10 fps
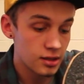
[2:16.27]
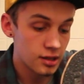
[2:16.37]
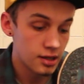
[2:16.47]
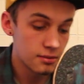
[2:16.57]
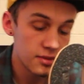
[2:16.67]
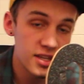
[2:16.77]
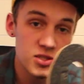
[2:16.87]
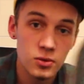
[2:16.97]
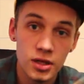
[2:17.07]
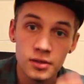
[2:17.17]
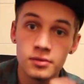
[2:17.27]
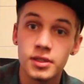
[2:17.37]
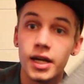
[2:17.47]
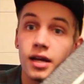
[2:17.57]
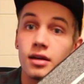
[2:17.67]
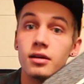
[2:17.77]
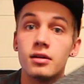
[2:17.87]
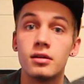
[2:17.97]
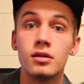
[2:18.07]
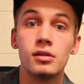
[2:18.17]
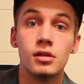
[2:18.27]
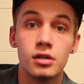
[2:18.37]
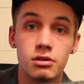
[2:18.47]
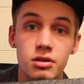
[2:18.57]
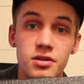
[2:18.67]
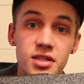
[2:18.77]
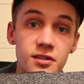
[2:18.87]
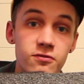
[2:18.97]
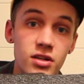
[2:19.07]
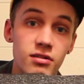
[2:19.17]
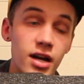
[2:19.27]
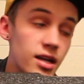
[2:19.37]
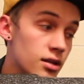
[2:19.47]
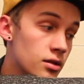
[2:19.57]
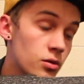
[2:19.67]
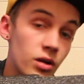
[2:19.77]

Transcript: Um, this one, kind of cruising and free riding.